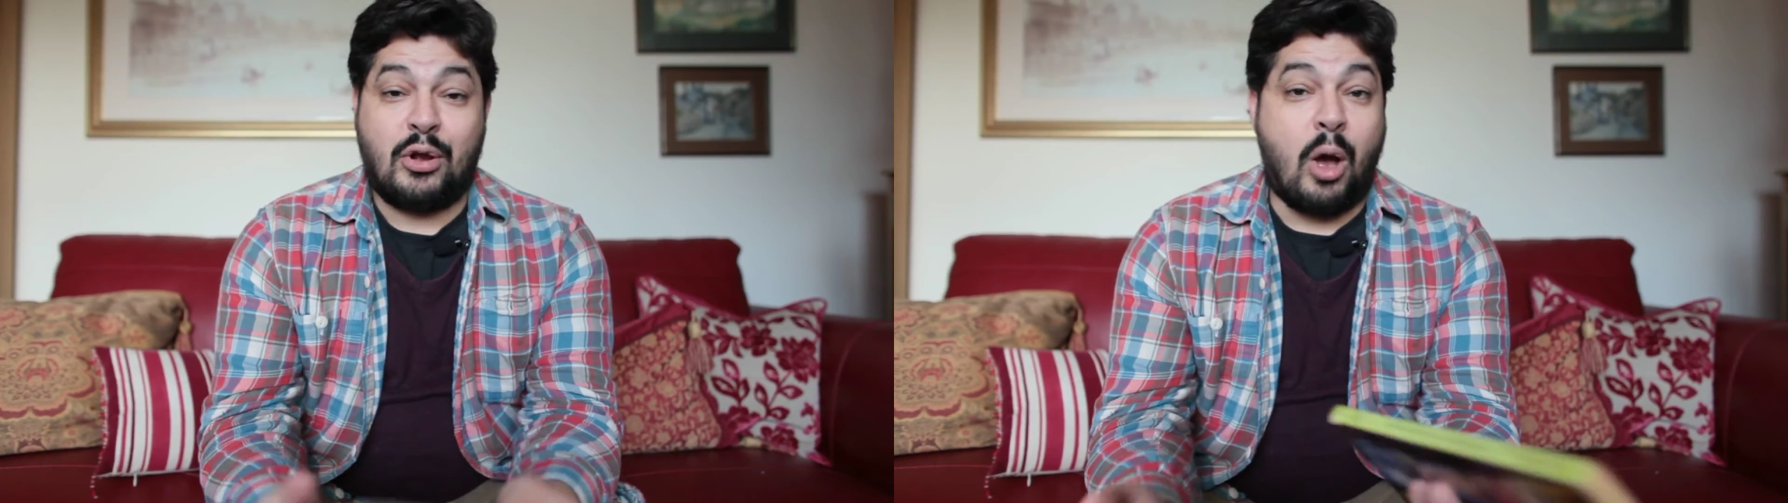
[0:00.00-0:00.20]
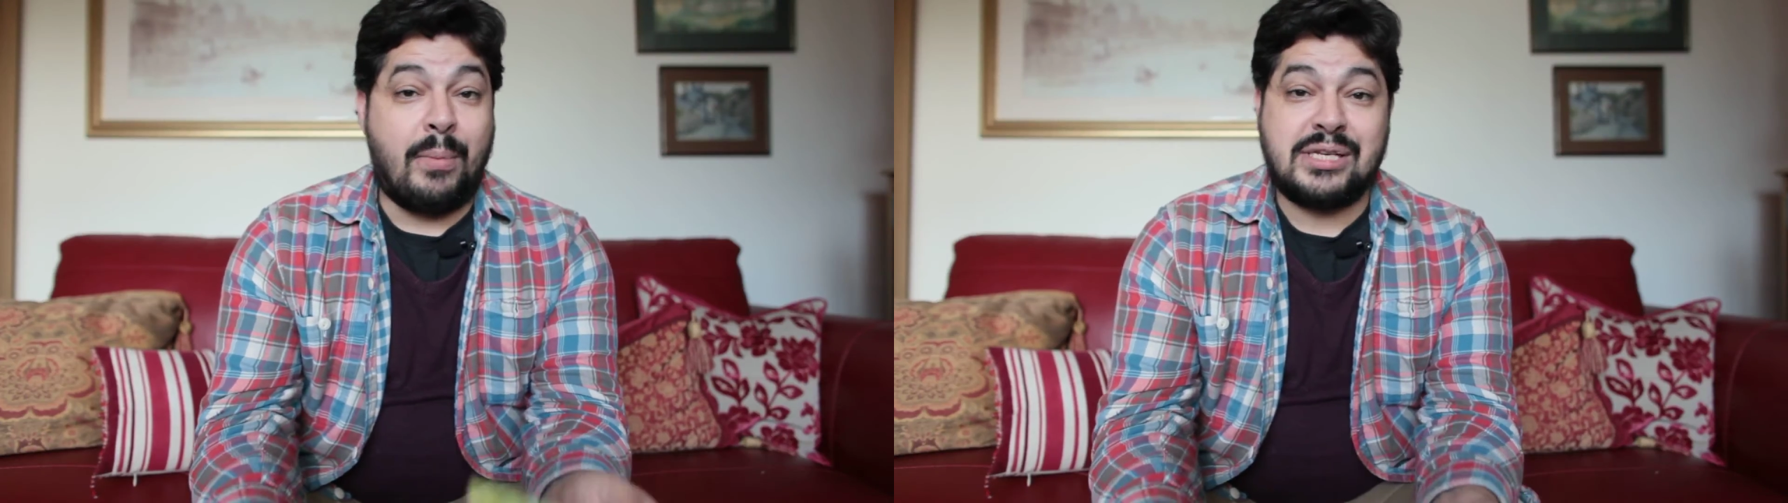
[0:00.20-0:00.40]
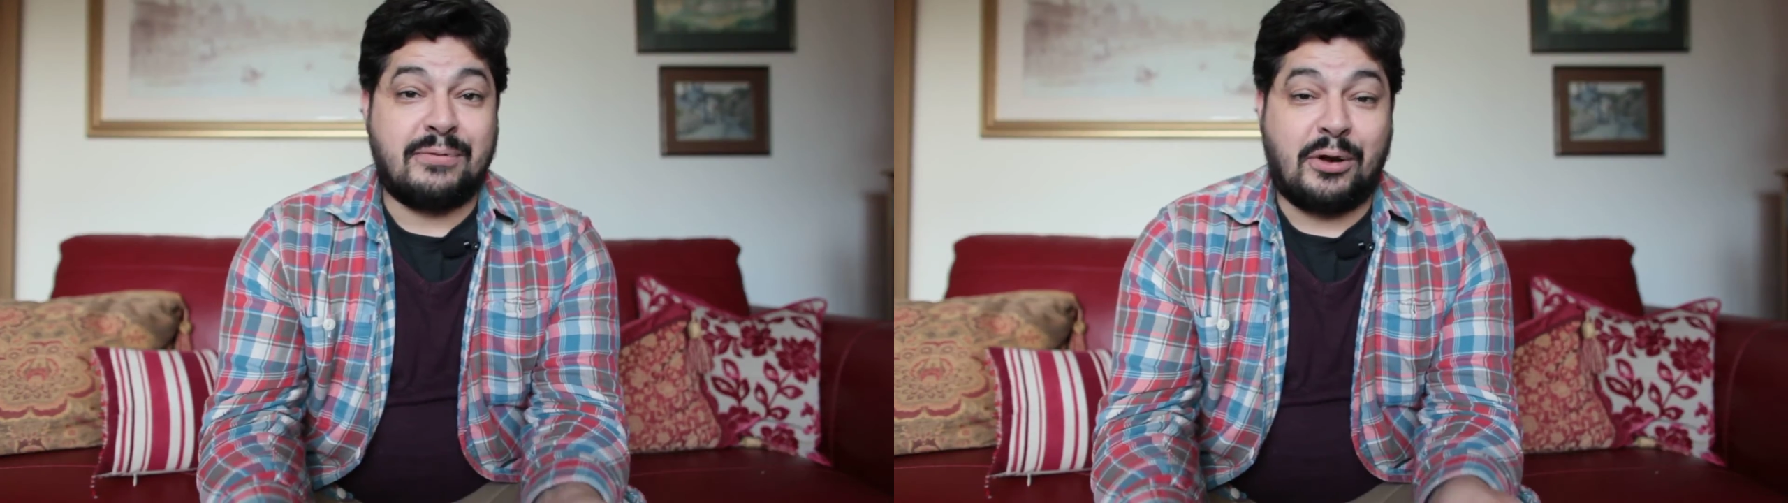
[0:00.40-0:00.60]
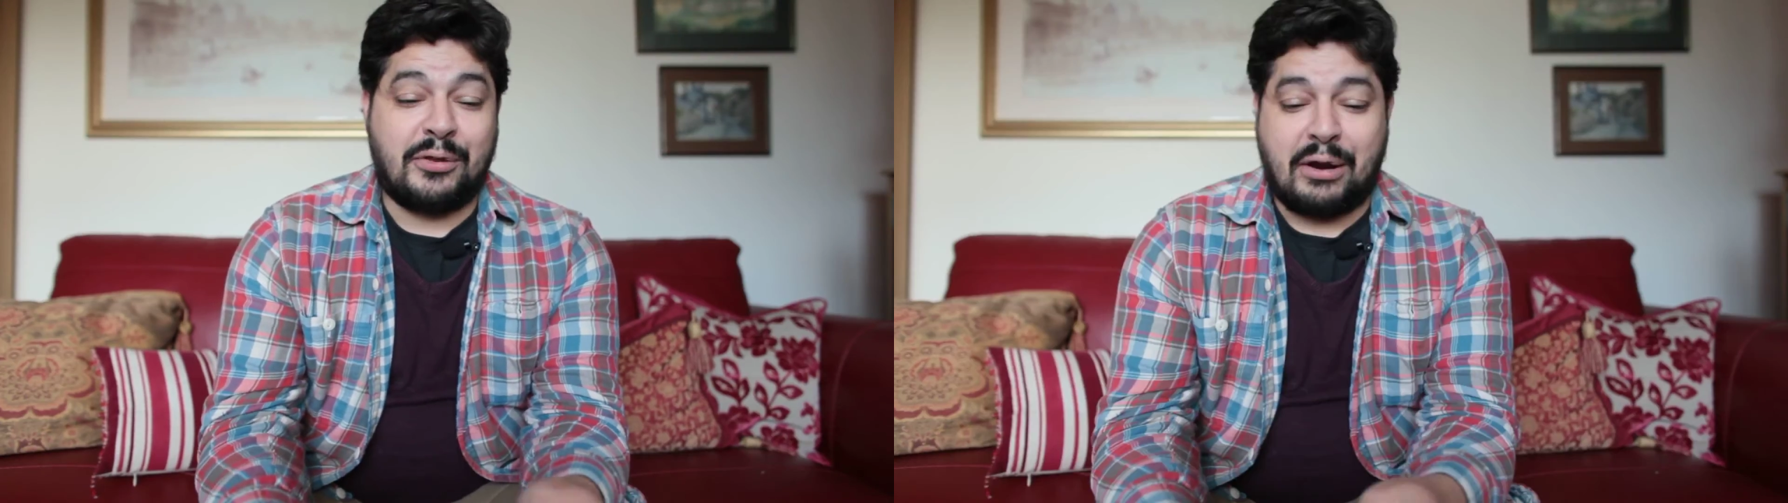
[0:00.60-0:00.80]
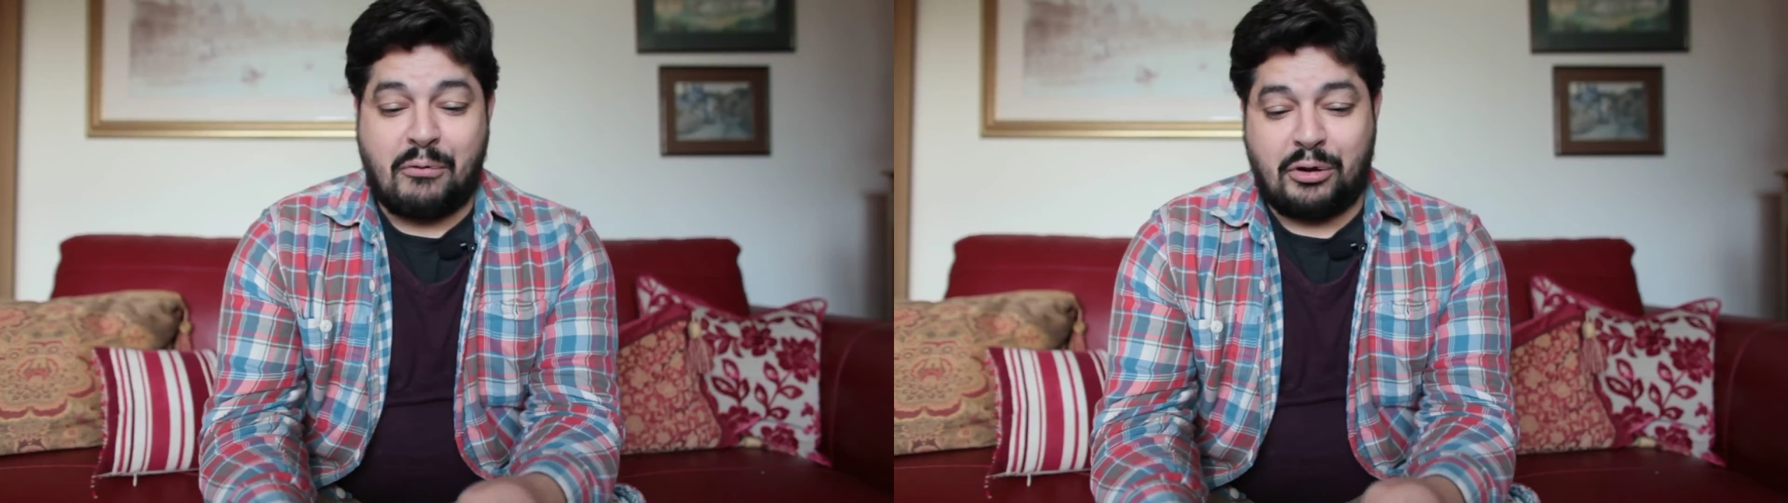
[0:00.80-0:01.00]
comments if I
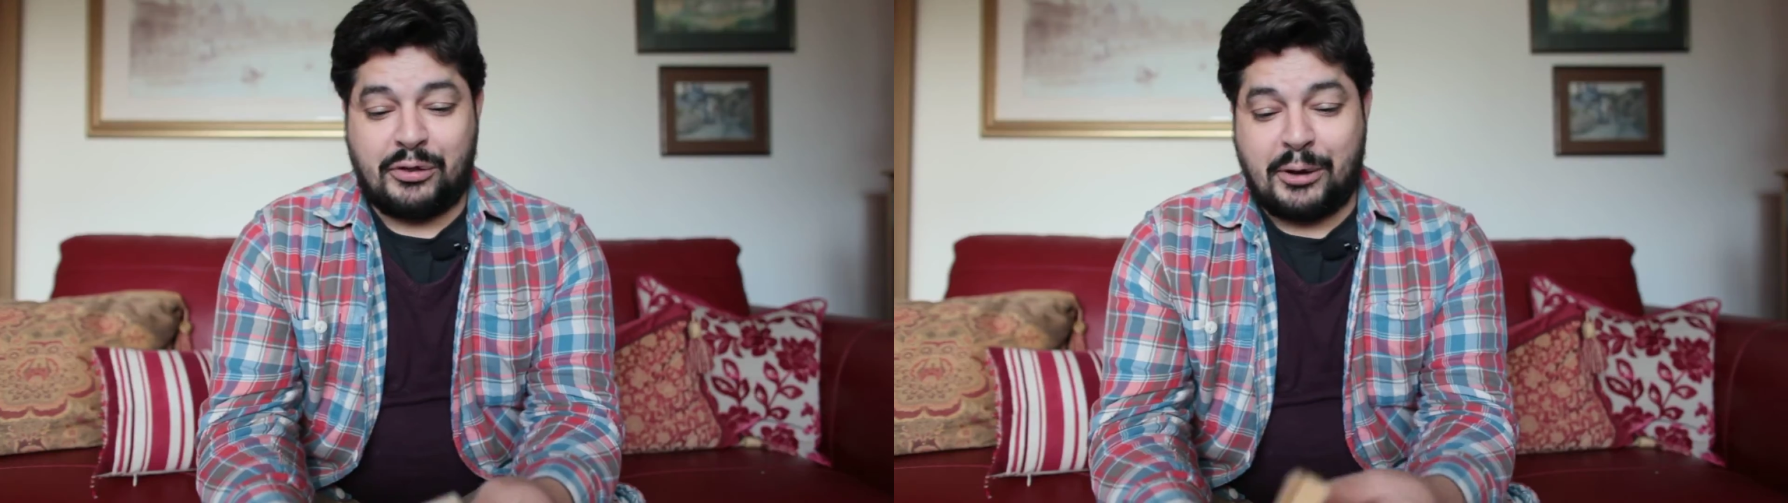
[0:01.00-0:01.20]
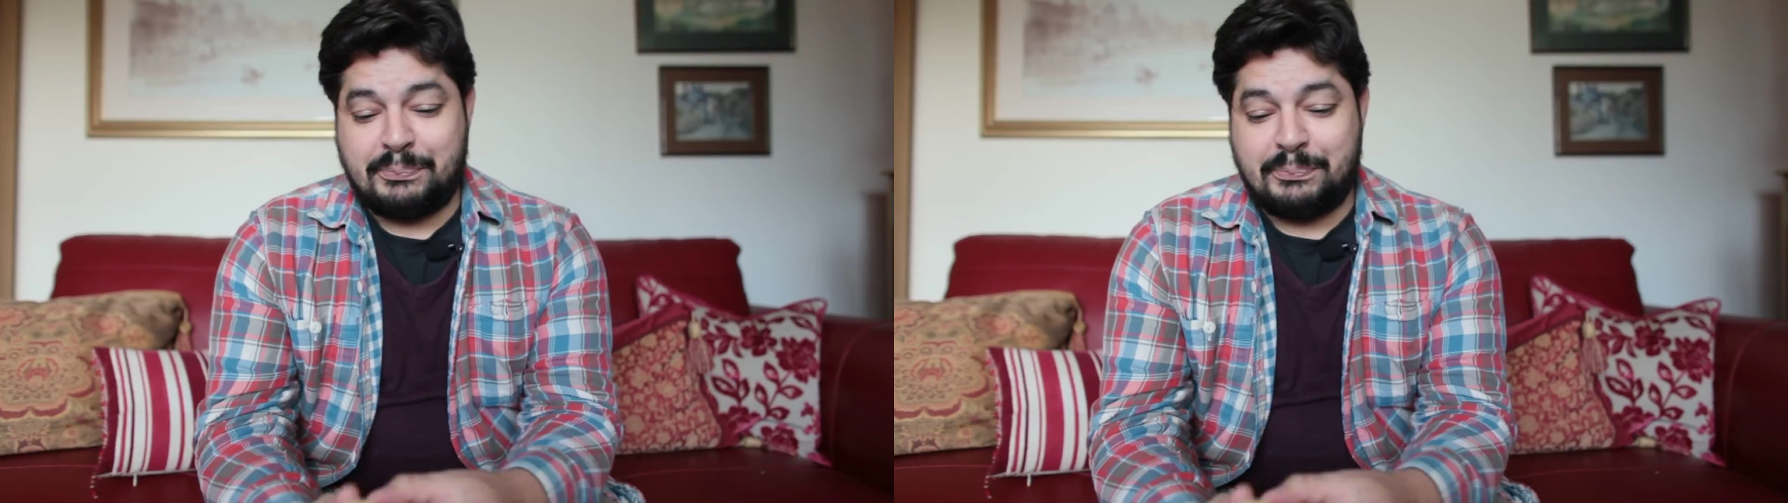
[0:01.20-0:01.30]
got that wrong though.